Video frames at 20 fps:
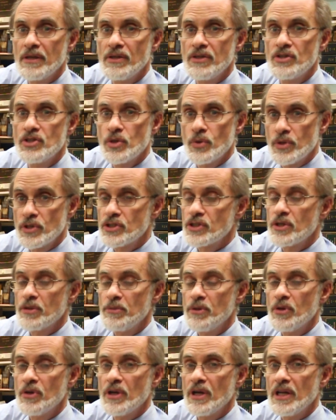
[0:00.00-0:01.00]
Jewish
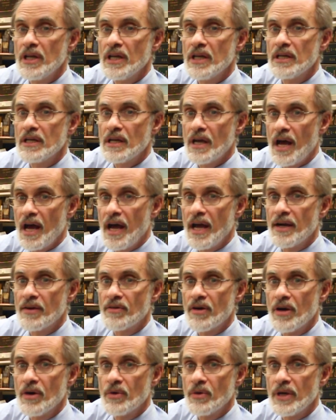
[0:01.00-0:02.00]
community in
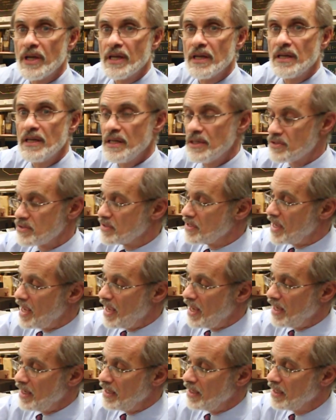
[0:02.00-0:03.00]
Cairo in his
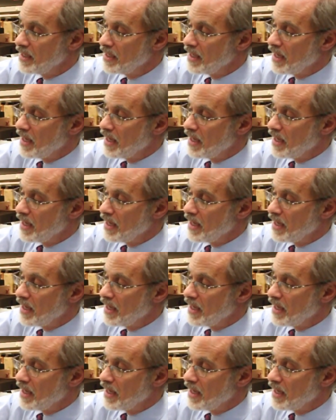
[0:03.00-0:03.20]
day.